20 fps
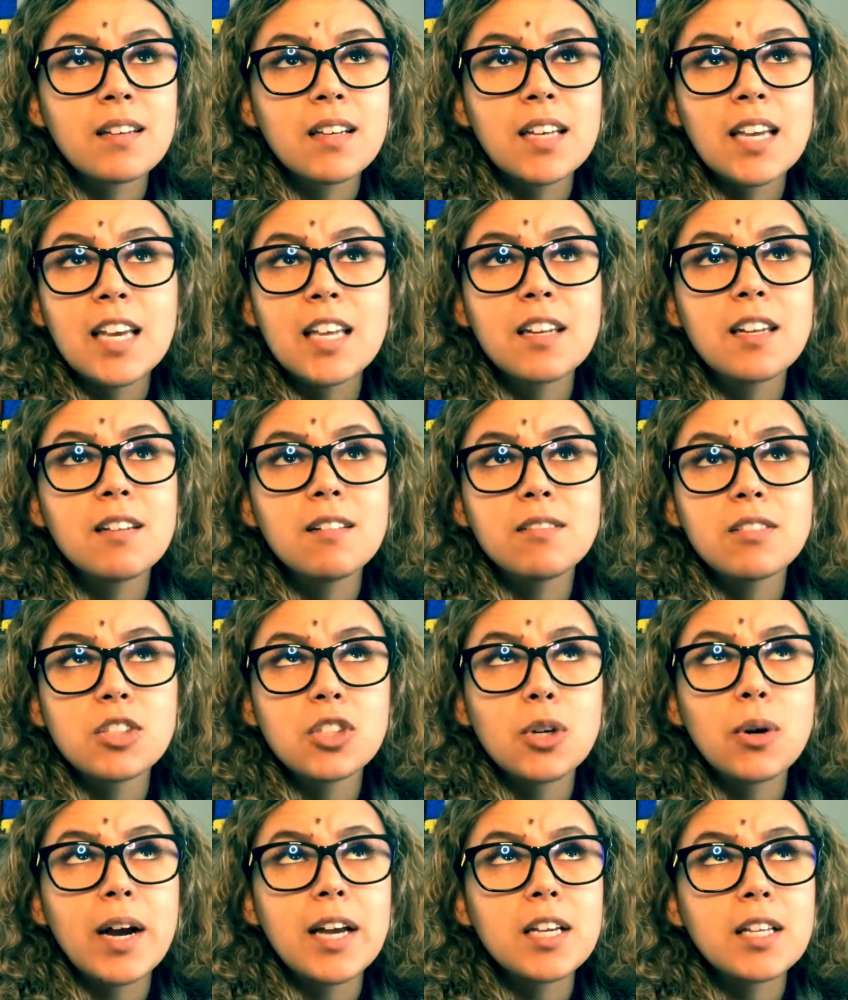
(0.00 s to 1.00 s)

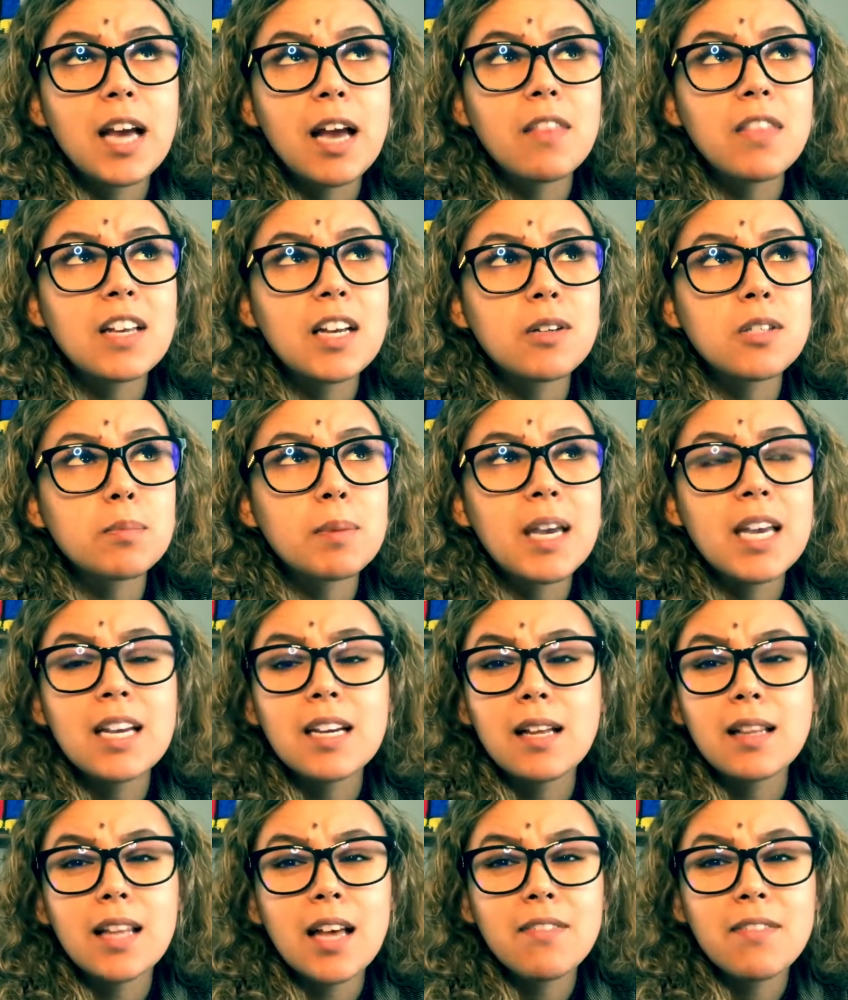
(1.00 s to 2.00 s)
I think I was paying
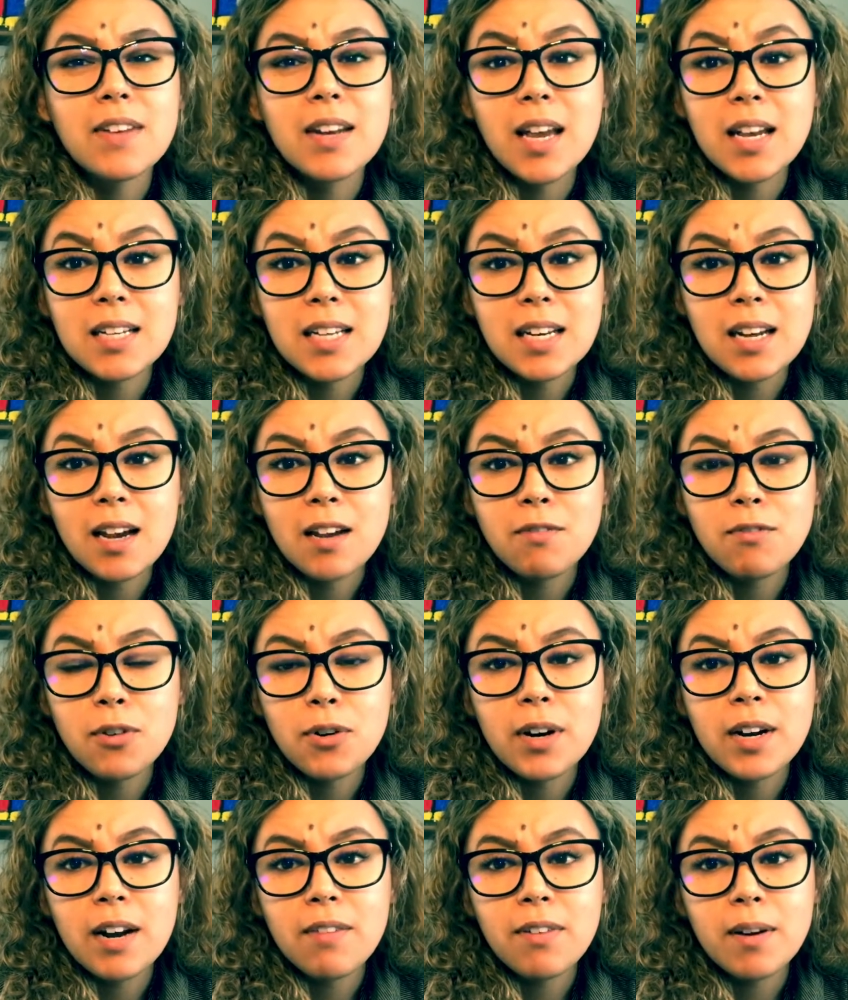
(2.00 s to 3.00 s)
$11.99
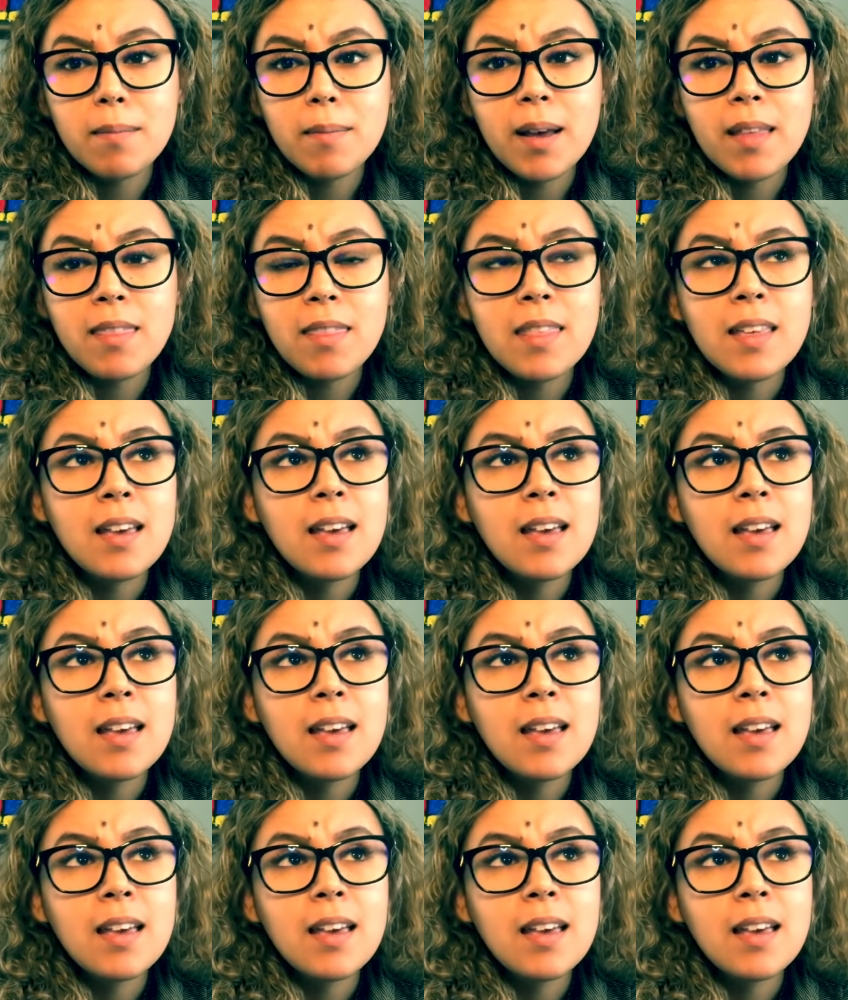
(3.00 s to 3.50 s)
for it every month